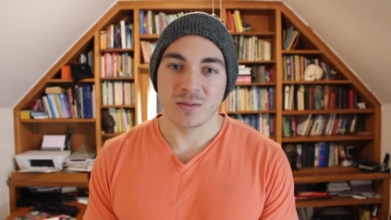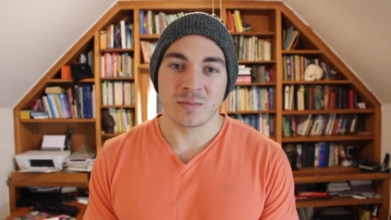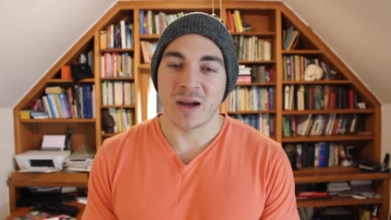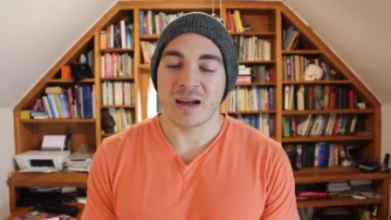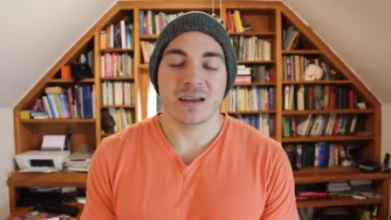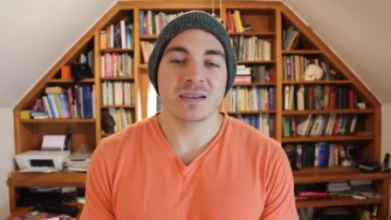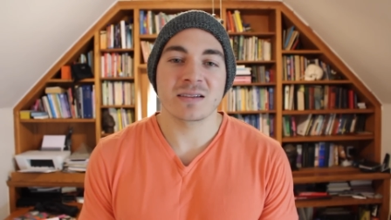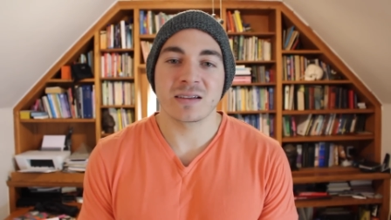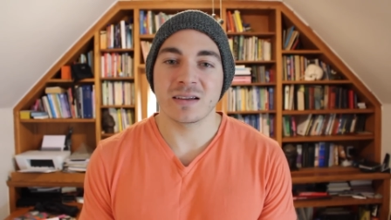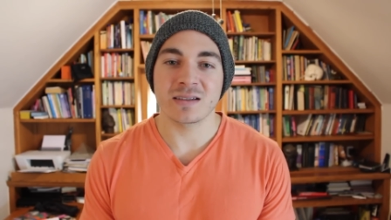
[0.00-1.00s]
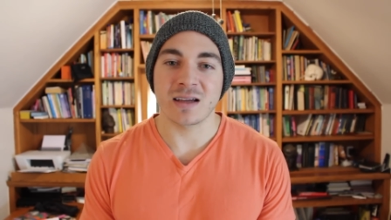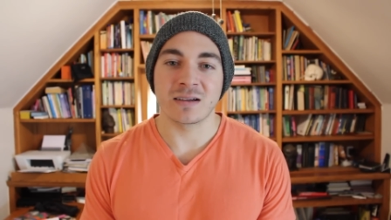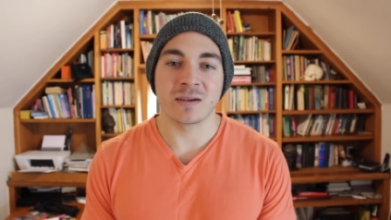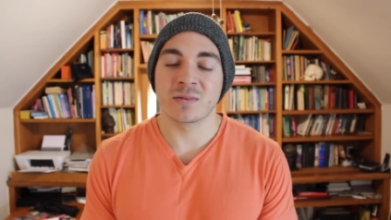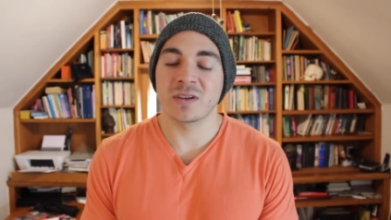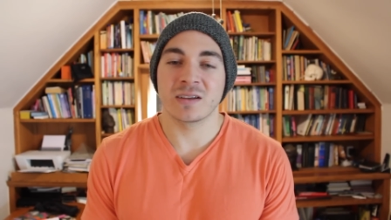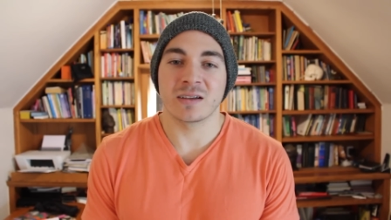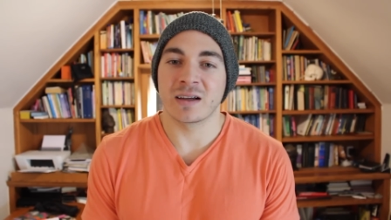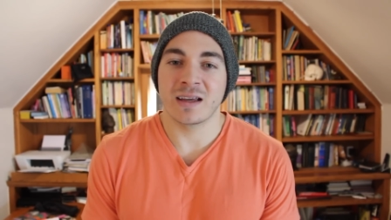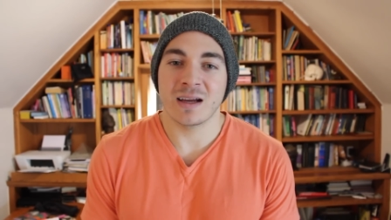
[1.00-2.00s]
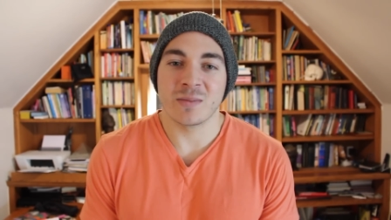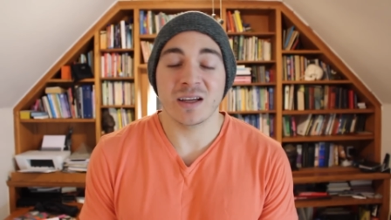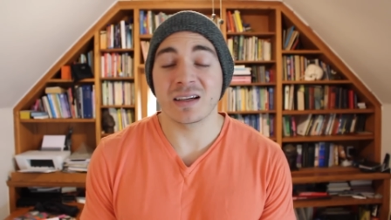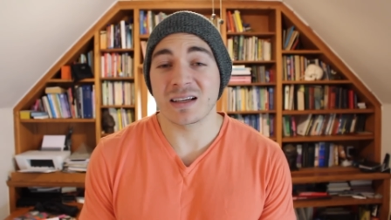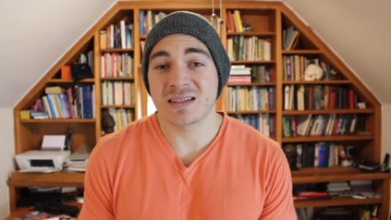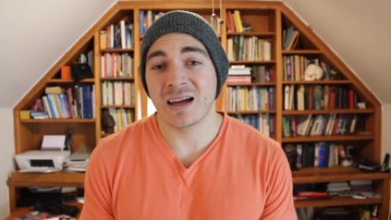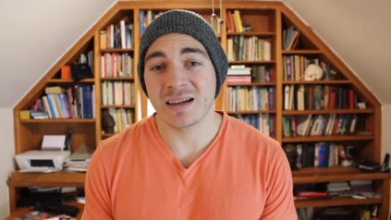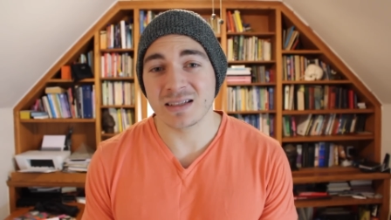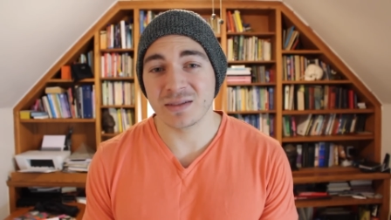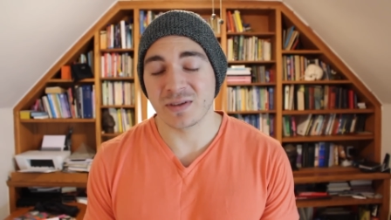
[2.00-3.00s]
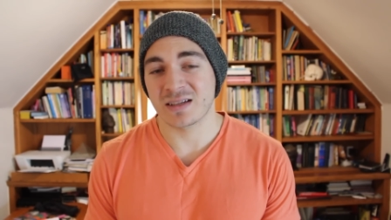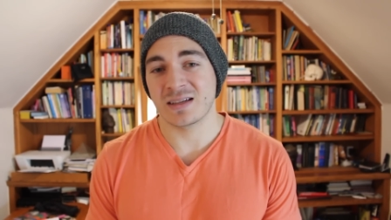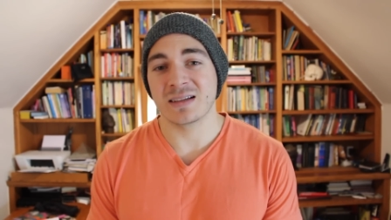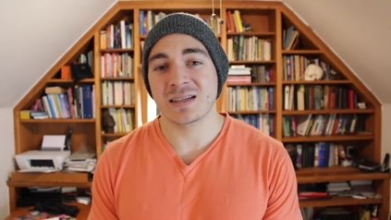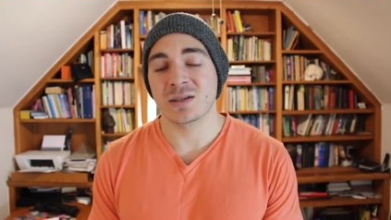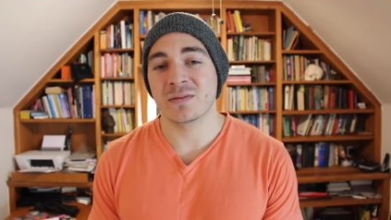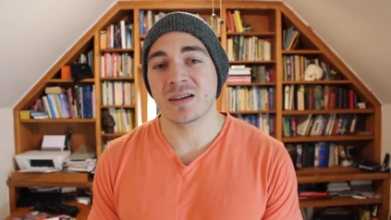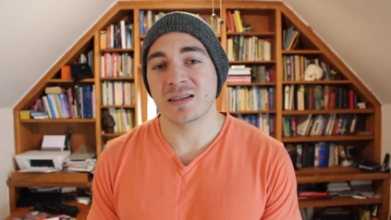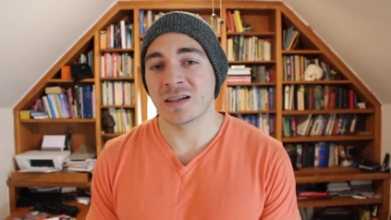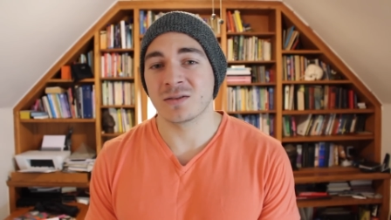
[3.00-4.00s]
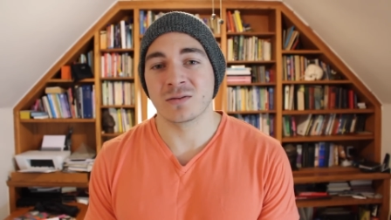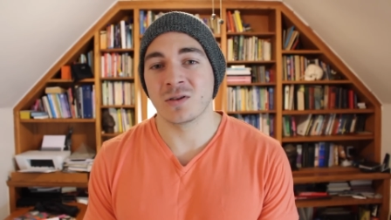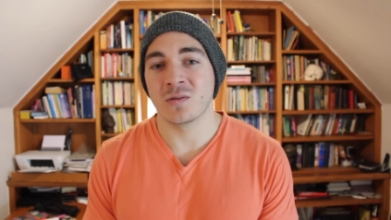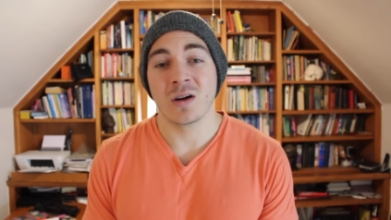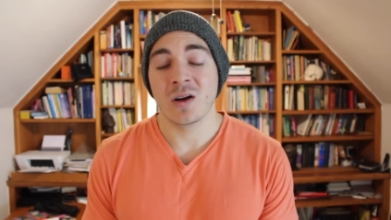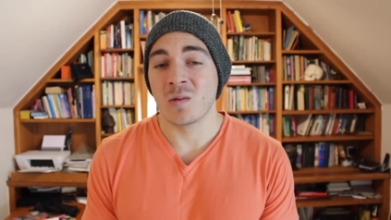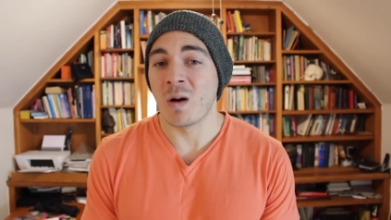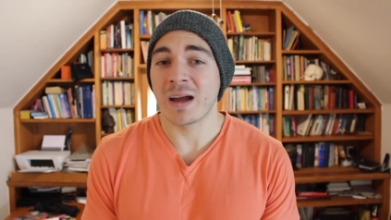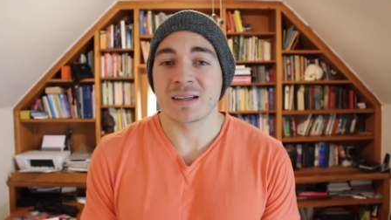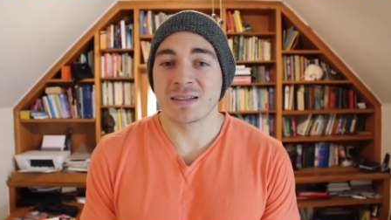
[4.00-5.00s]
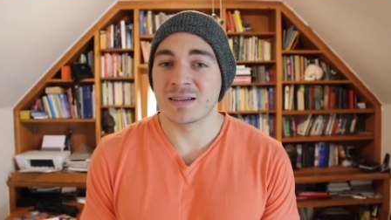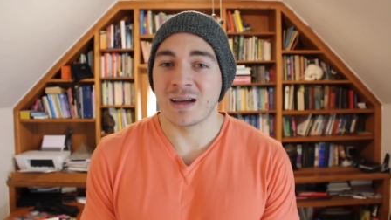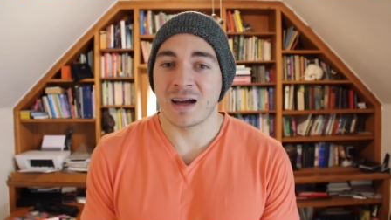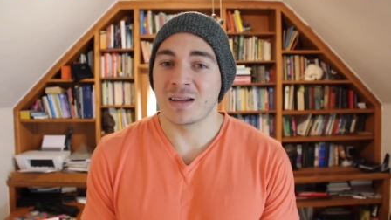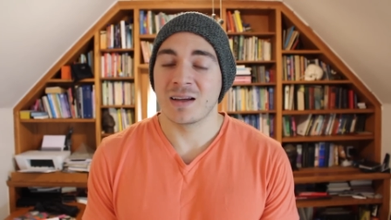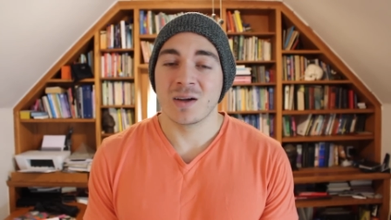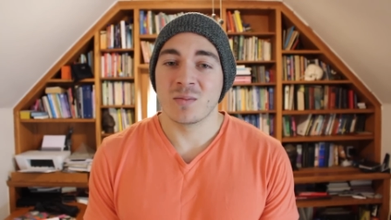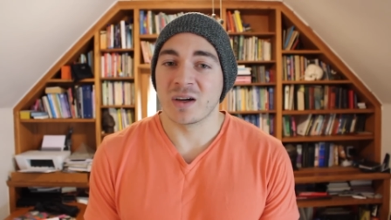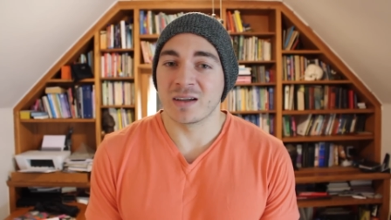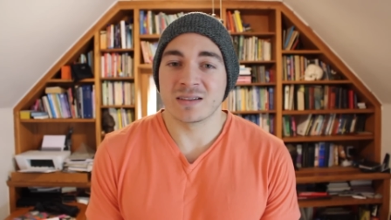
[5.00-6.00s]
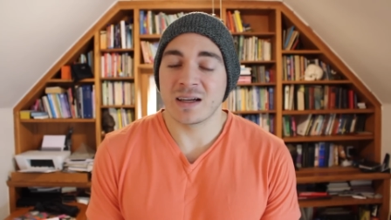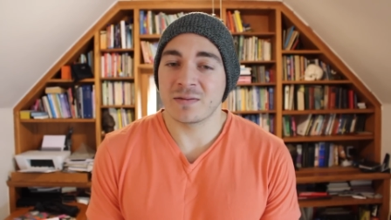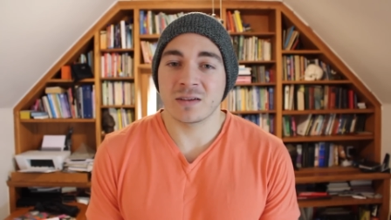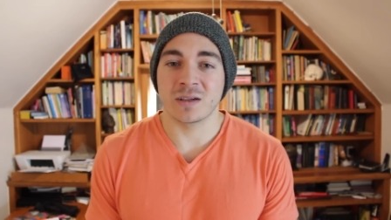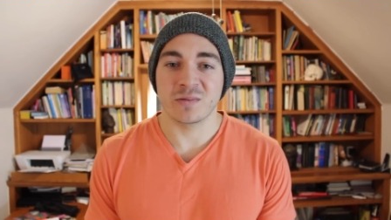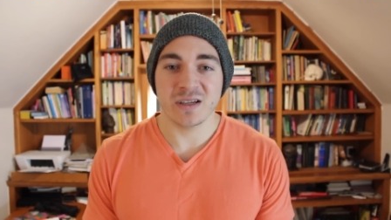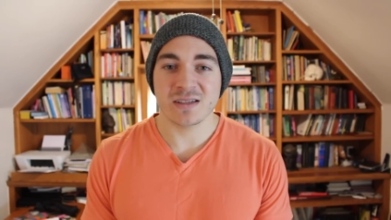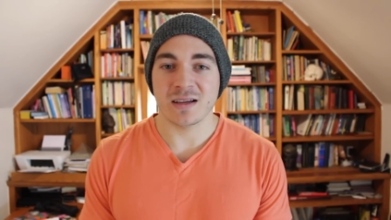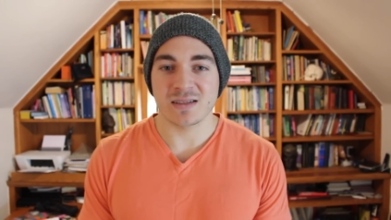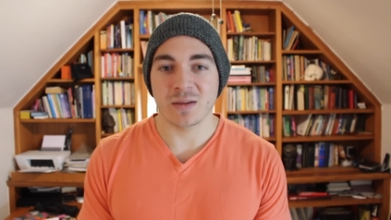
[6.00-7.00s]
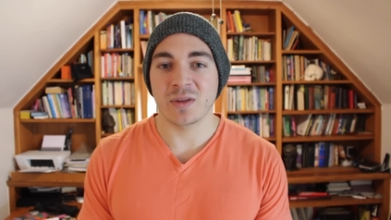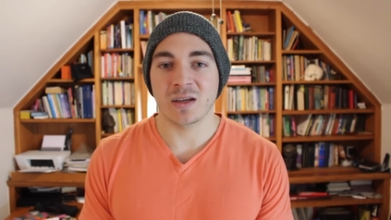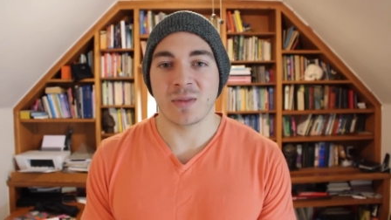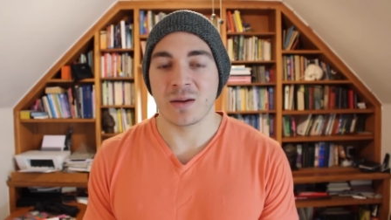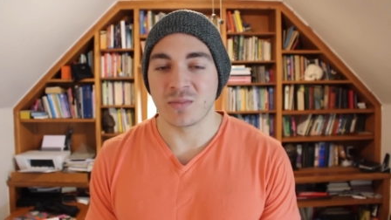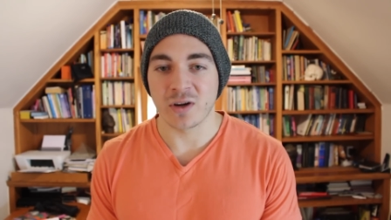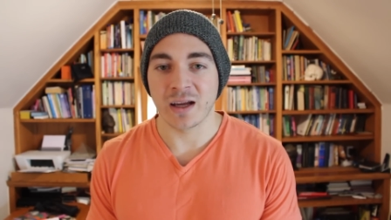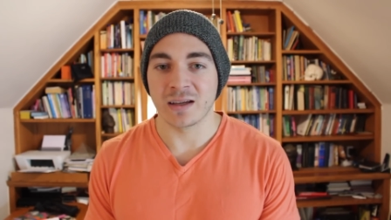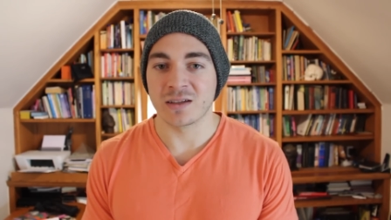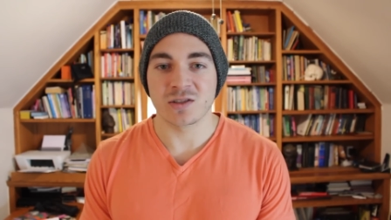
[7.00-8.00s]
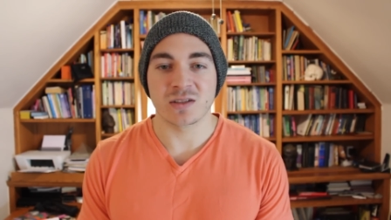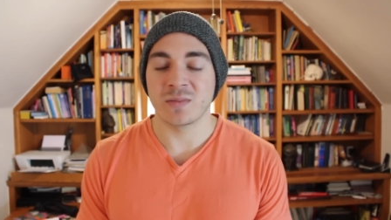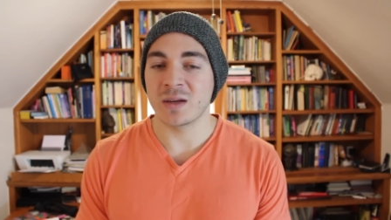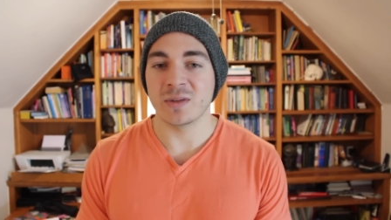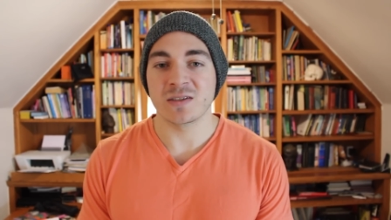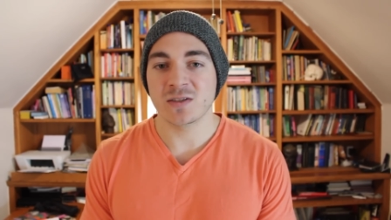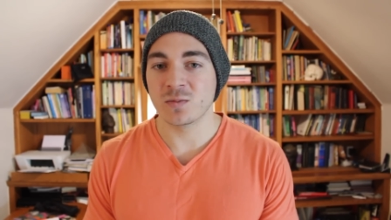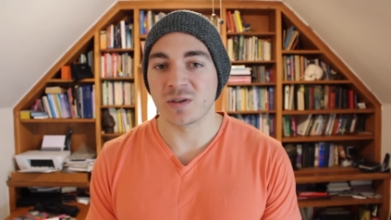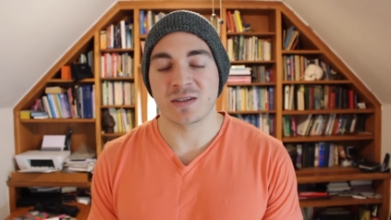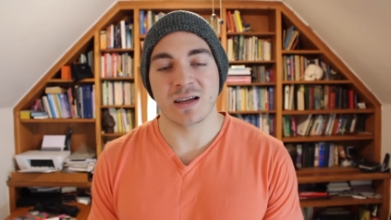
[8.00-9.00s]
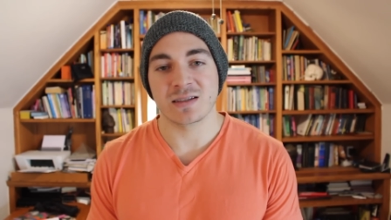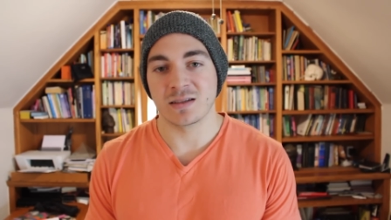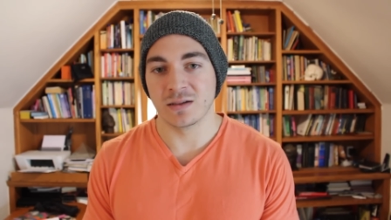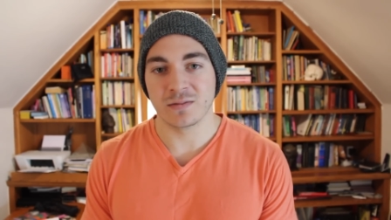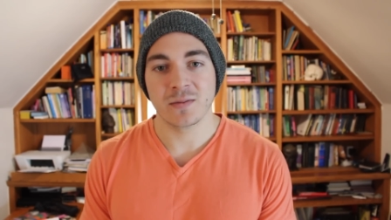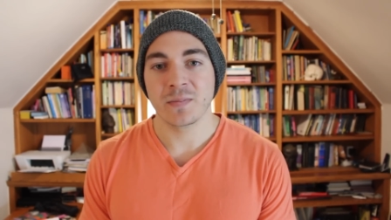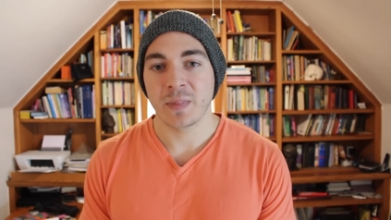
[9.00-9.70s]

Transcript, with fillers: backing to this. I really can't make any scientific sense out of this. I don't know why it did that, but it definitely reset something in my brain and just made me super sensitive.